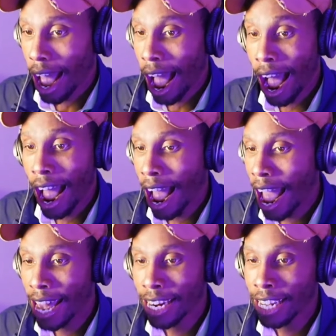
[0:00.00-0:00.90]
I
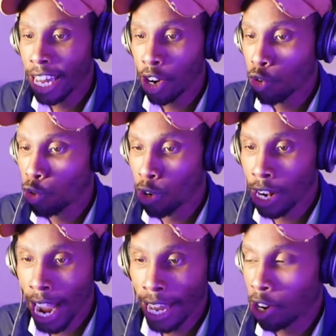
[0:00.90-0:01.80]
had to get a crew
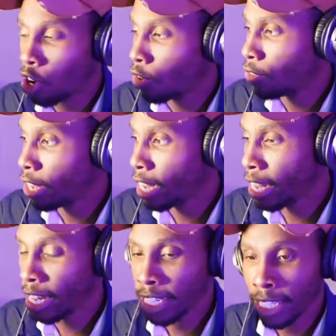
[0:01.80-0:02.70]
tonight off.
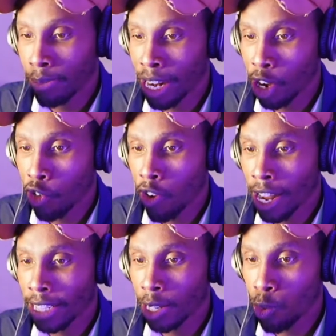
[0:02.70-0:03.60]
It just been a
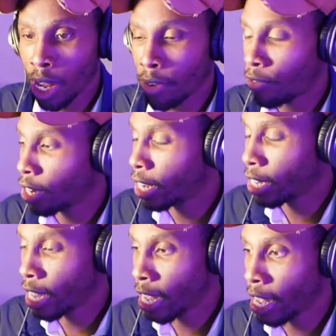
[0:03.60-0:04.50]
crazy week for the
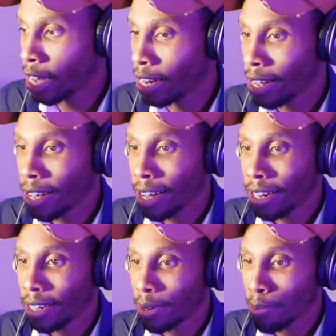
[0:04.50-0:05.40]
kid,
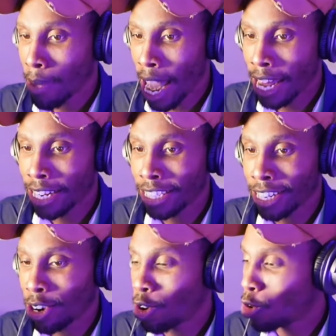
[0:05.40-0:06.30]

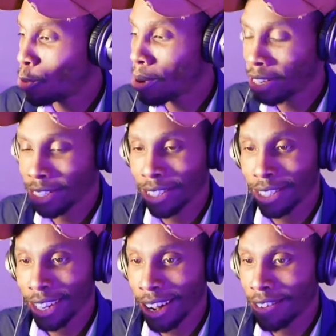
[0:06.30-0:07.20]
managing a whole bunch of
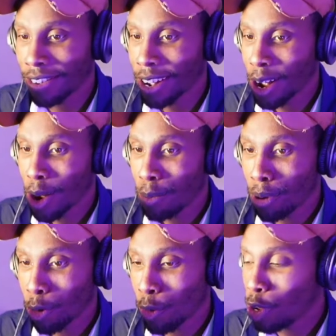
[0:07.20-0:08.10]
stuff.
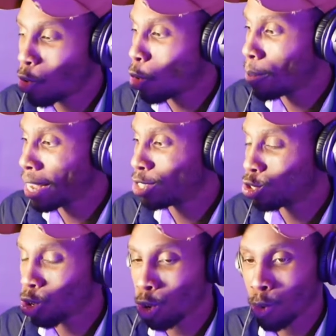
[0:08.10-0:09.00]
But we going to make
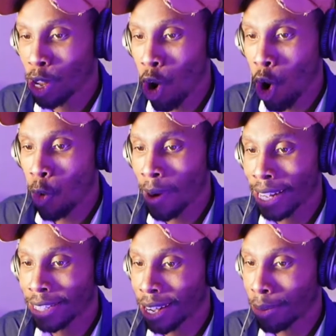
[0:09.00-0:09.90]
sure that we
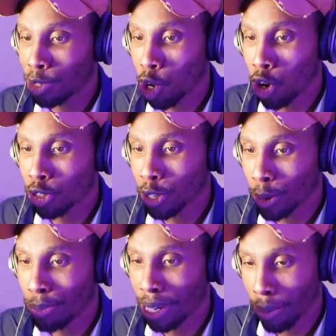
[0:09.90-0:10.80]
always come talk to
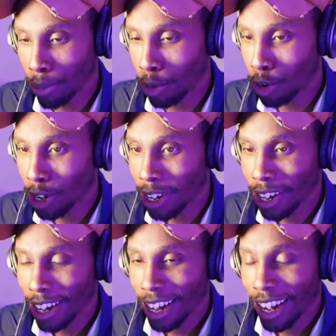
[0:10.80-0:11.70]
the people.
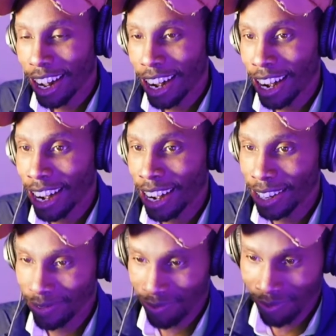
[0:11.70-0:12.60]

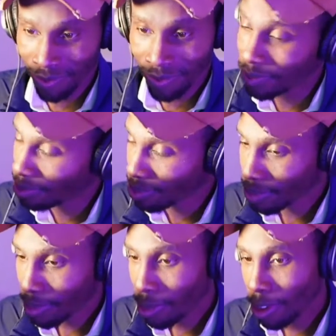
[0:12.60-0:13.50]
Uh,
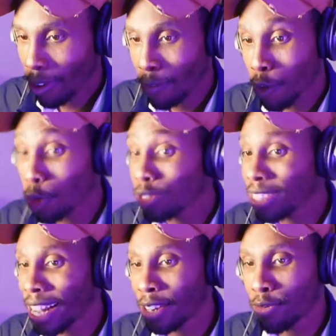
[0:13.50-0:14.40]
First
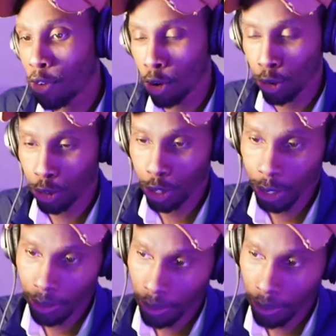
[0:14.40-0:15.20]
things first,